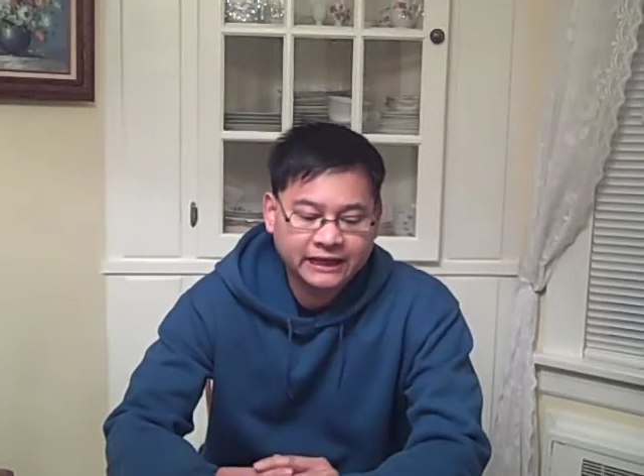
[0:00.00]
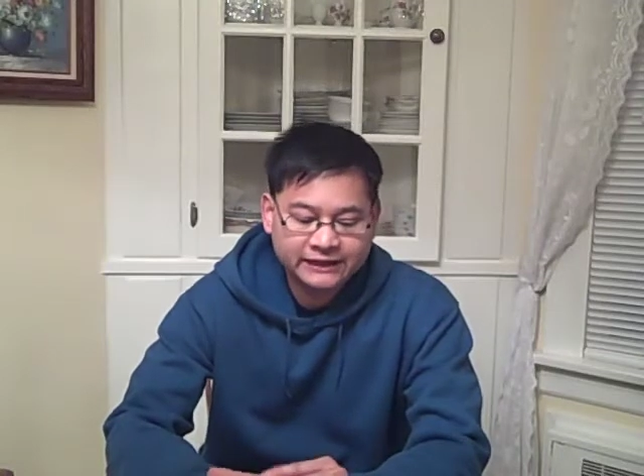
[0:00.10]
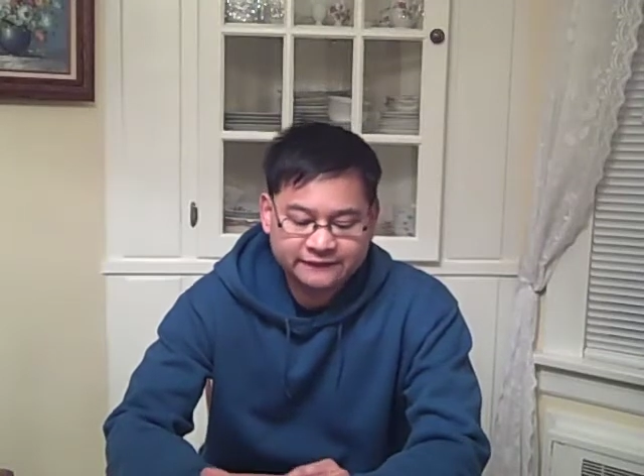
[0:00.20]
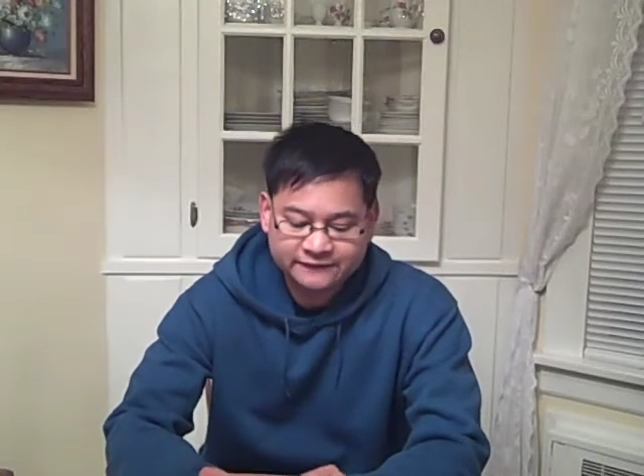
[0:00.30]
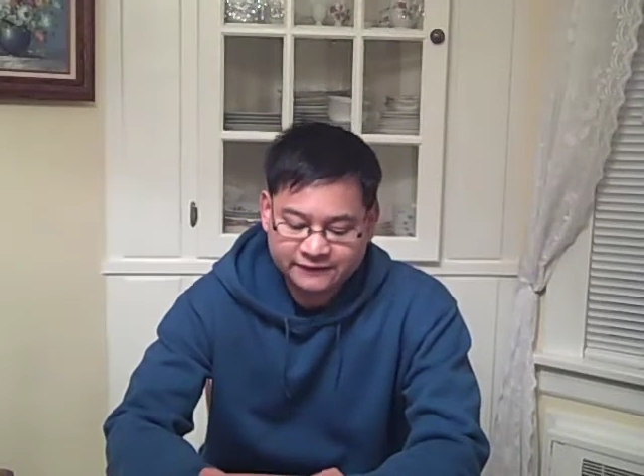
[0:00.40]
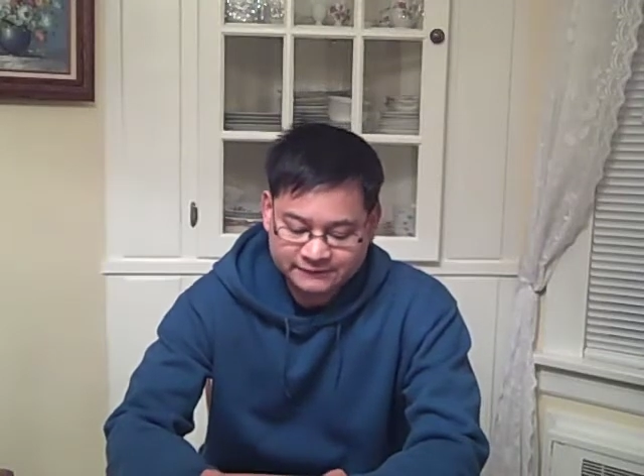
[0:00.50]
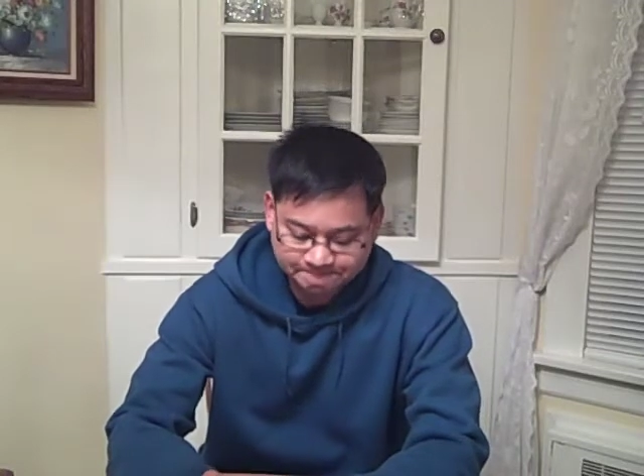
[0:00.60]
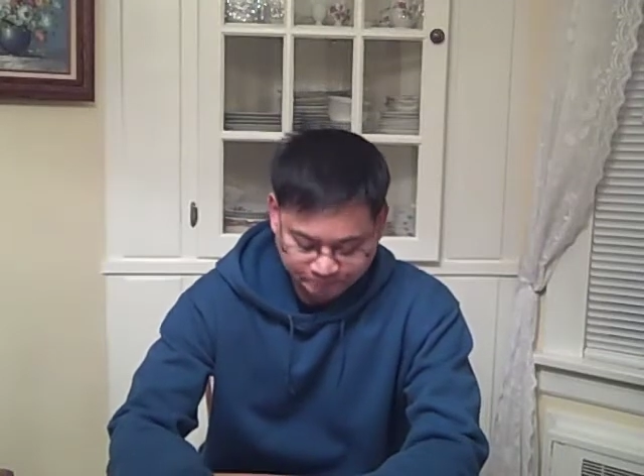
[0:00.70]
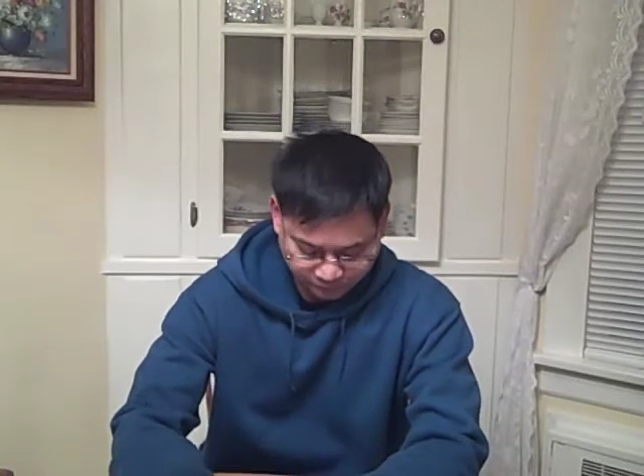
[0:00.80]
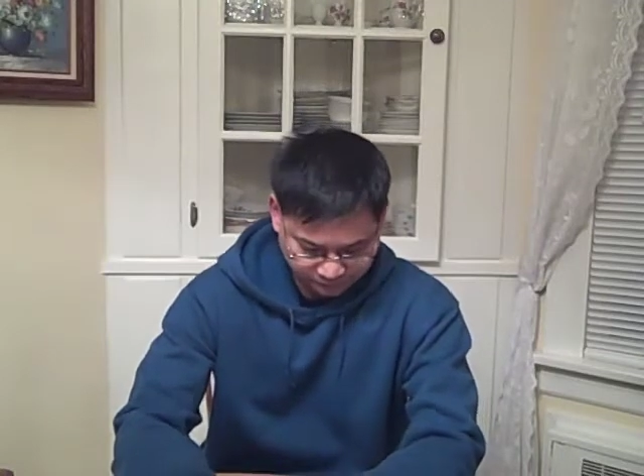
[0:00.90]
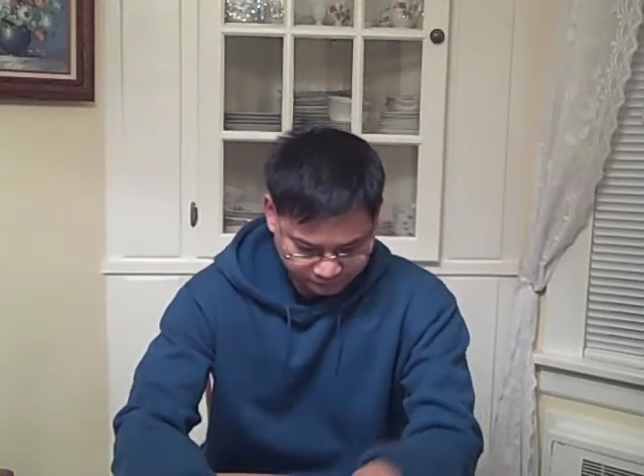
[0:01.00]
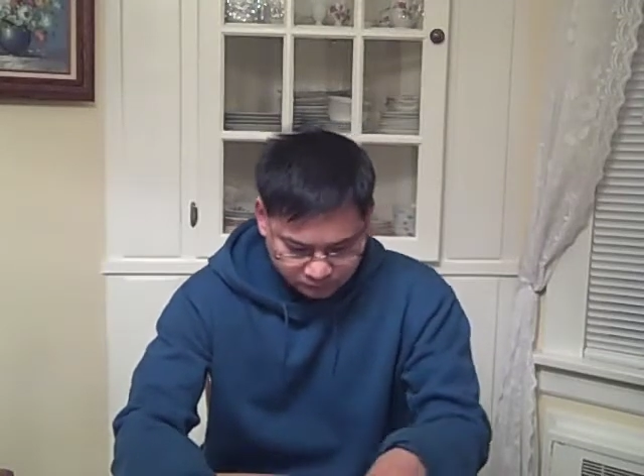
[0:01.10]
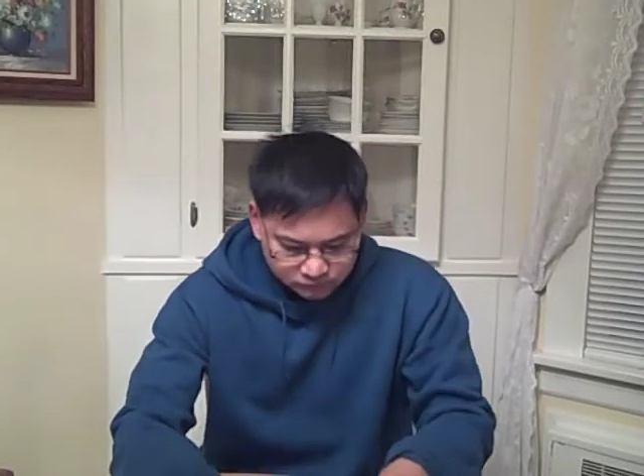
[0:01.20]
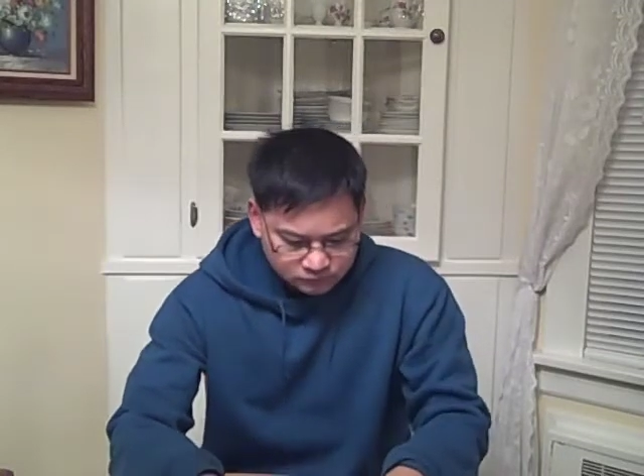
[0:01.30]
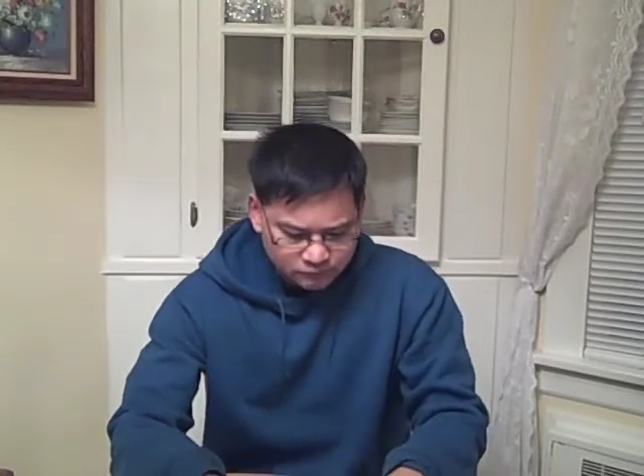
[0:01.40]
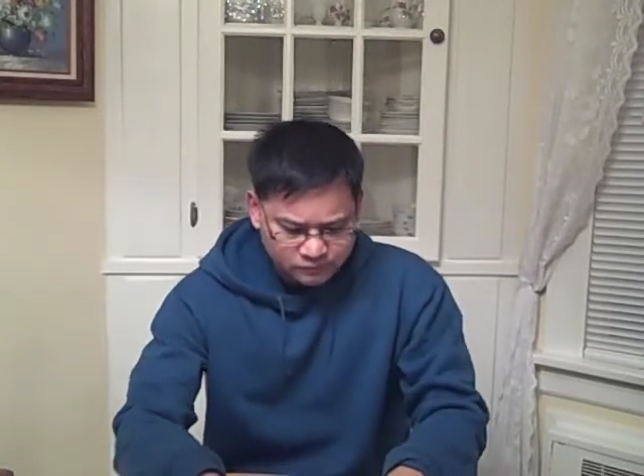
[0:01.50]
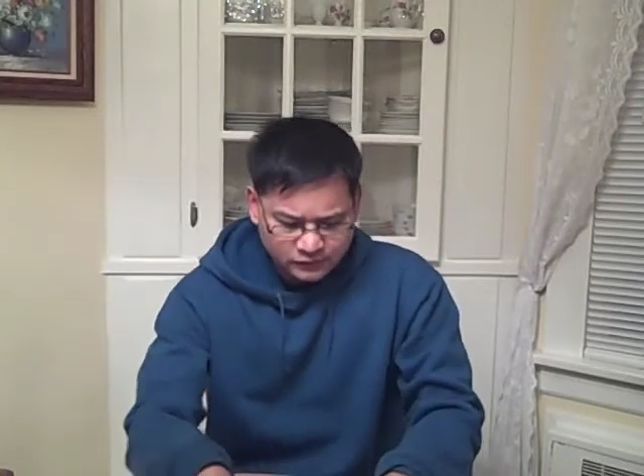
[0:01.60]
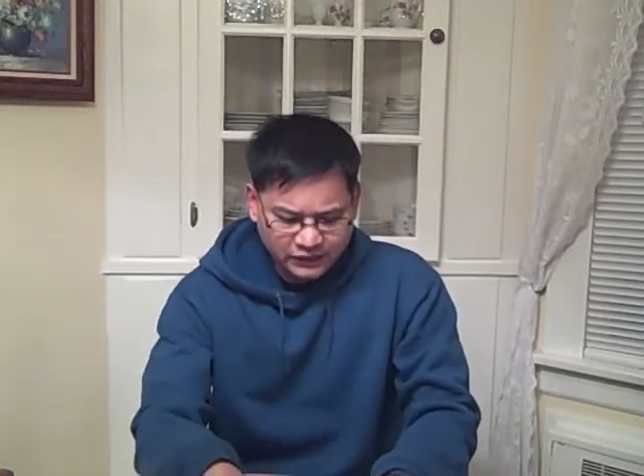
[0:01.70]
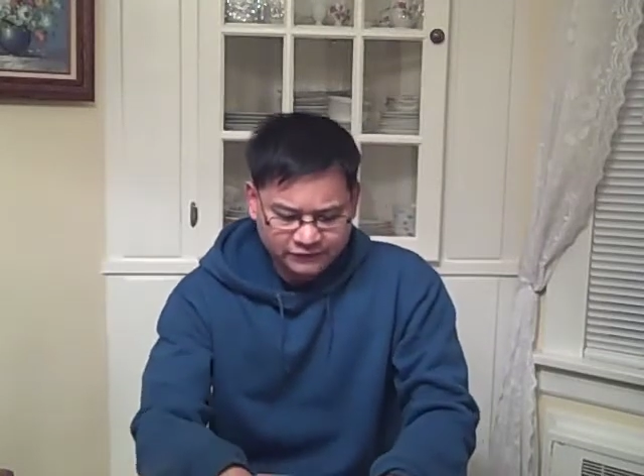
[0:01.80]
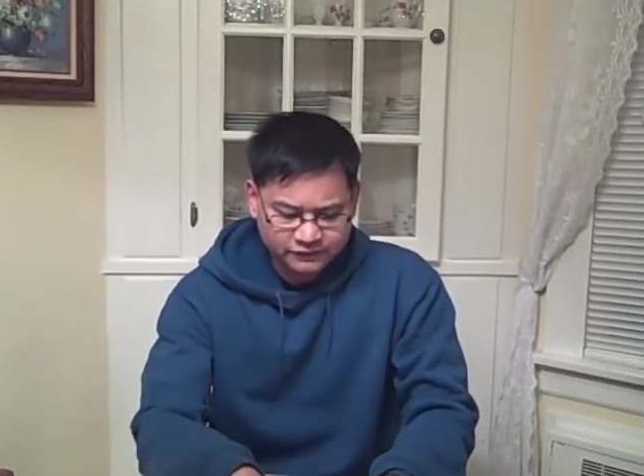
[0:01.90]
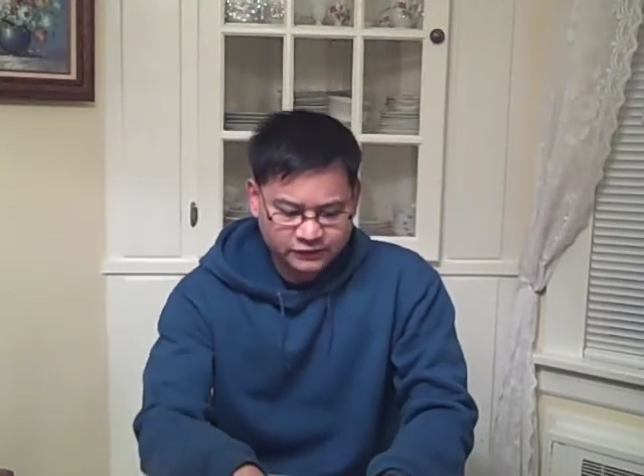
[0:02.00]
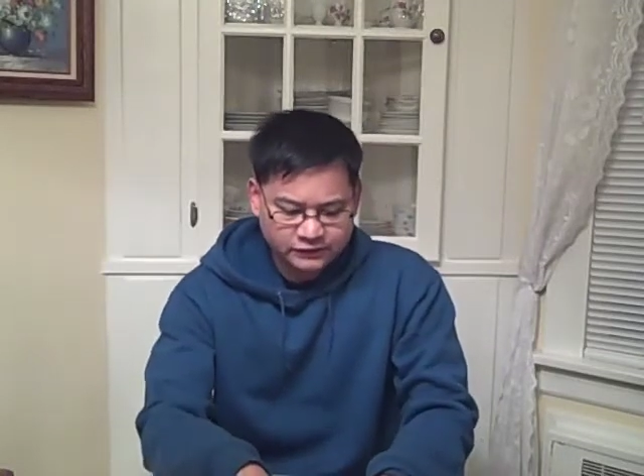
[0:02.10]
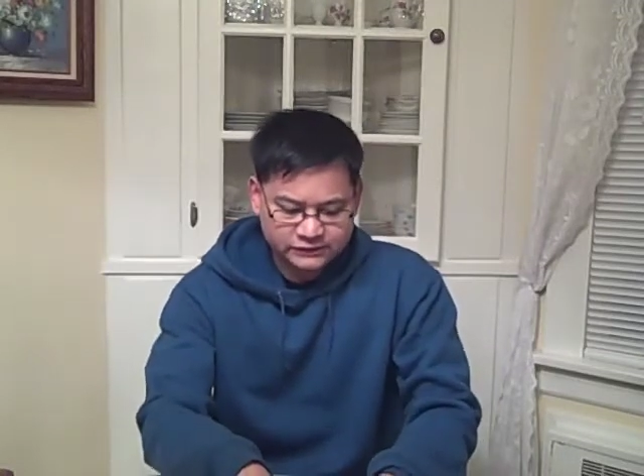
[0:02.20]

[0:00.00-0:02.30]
And having done